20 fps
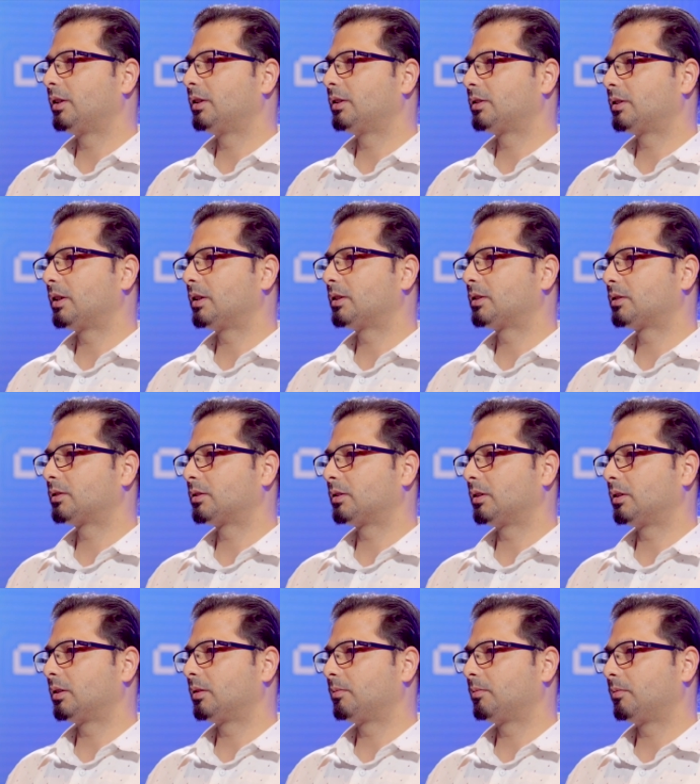these tests
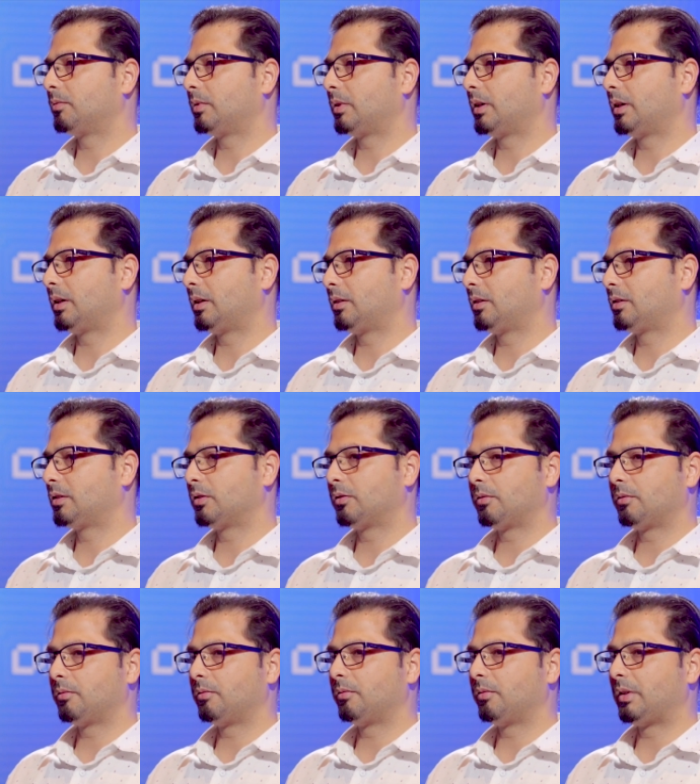uh, and it's a
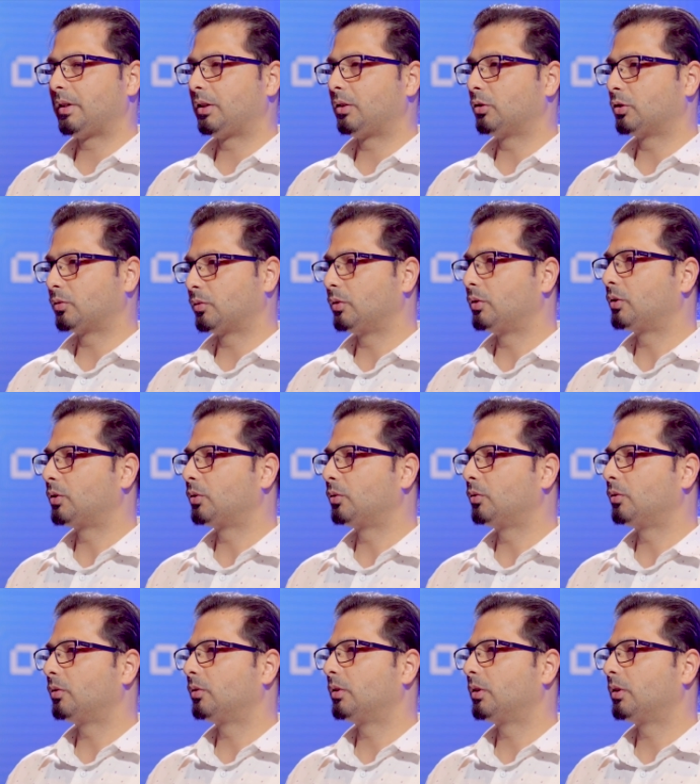very useful tool.